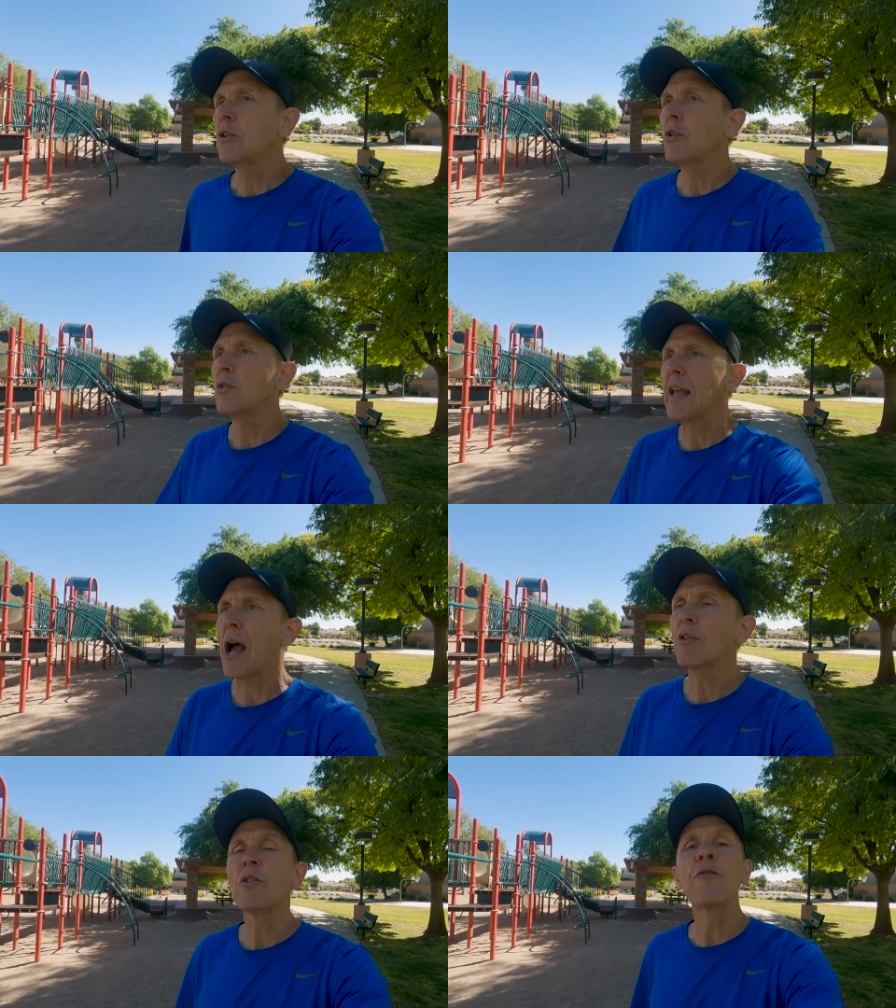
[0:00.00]
to
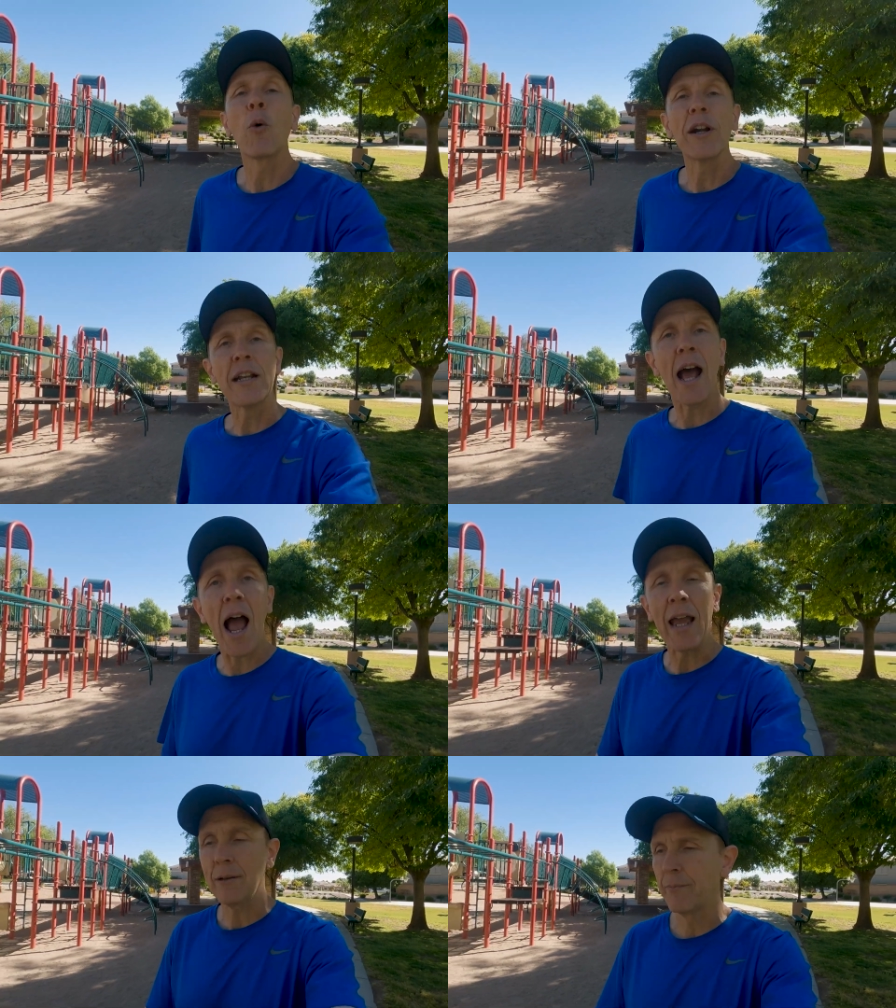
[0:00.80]
down to
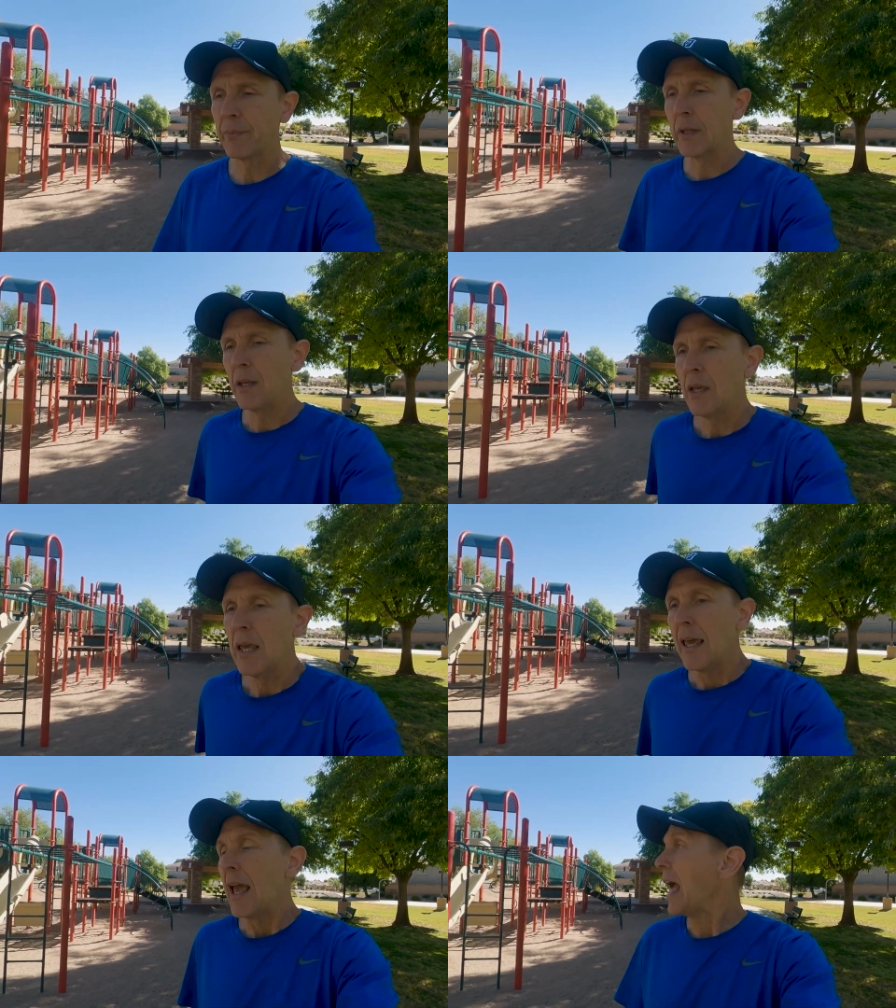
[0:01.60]
forty-nine.
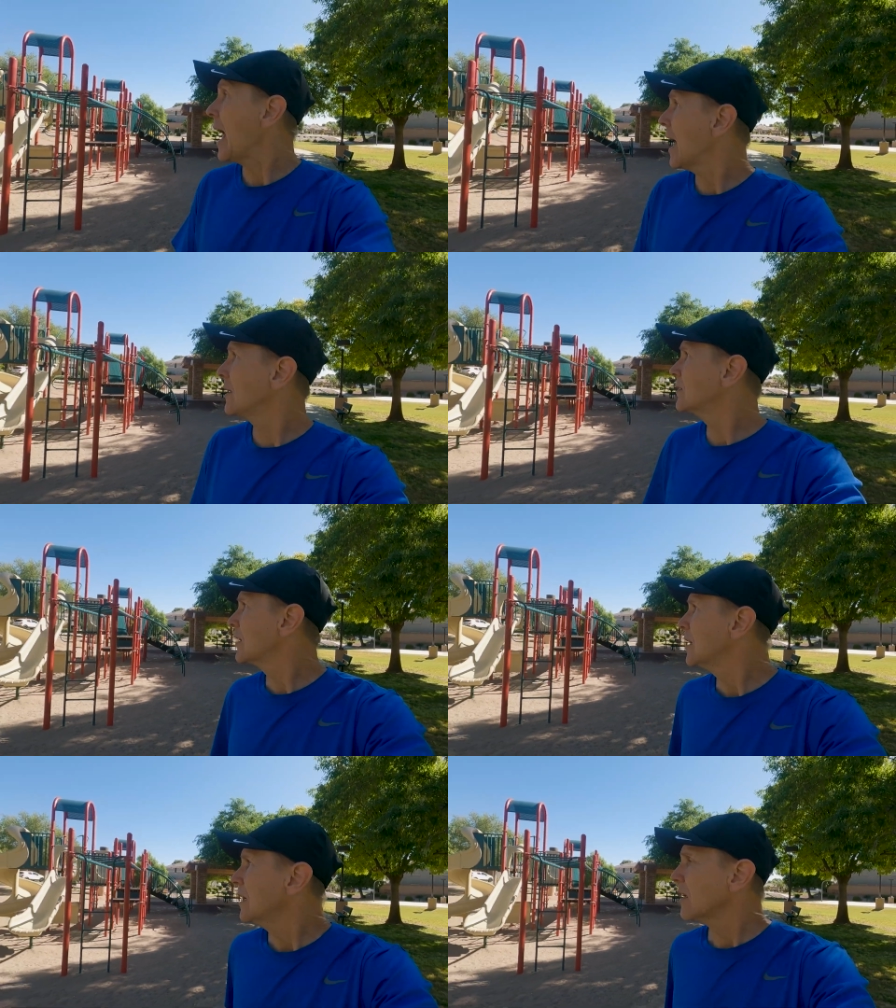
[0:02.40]

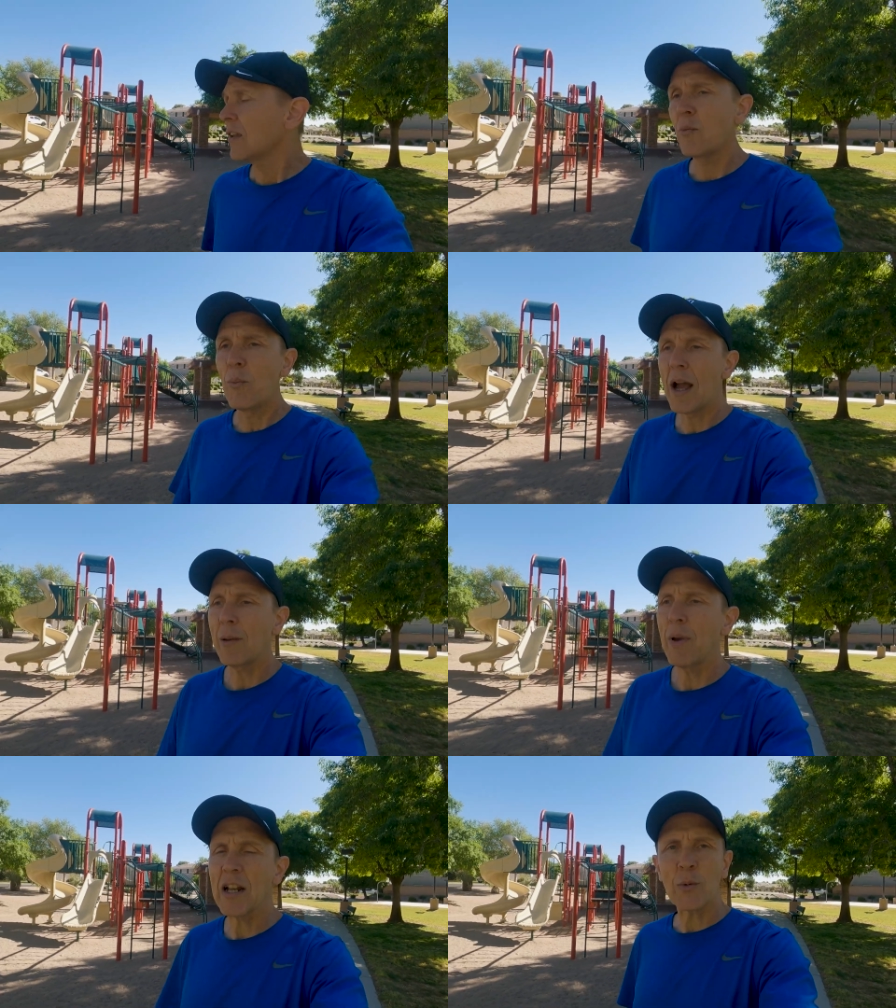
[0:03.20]
And
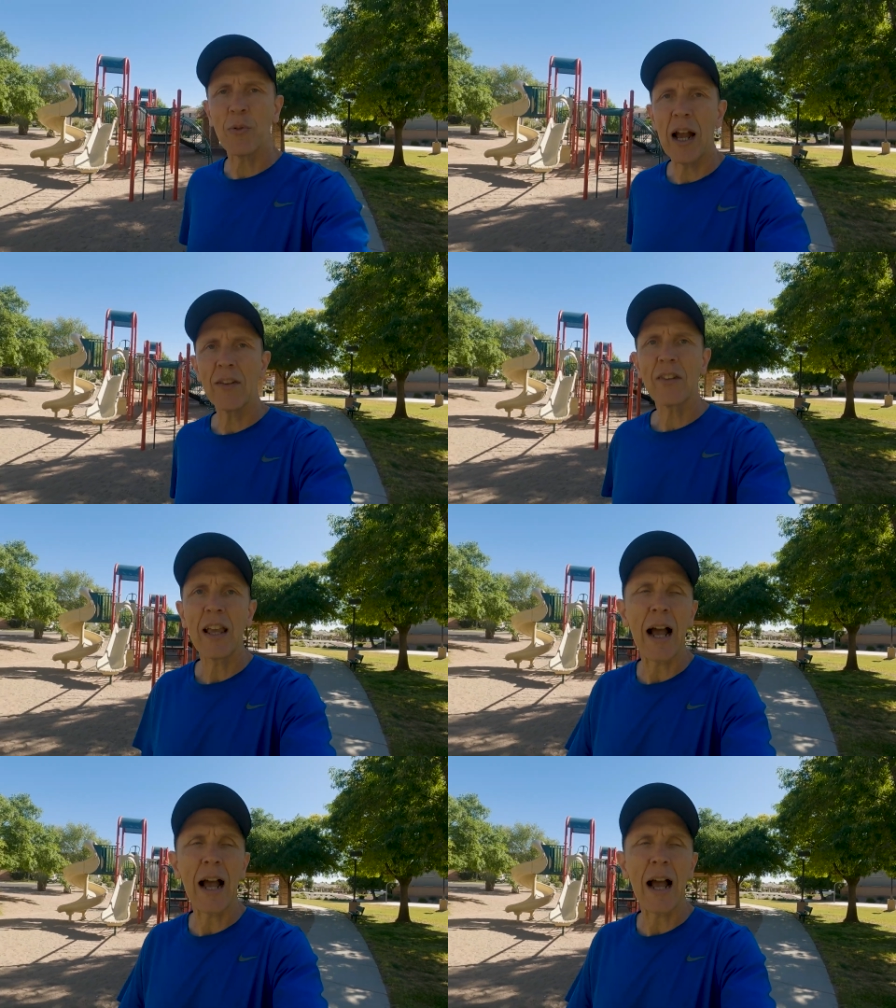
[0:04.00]
my bench press,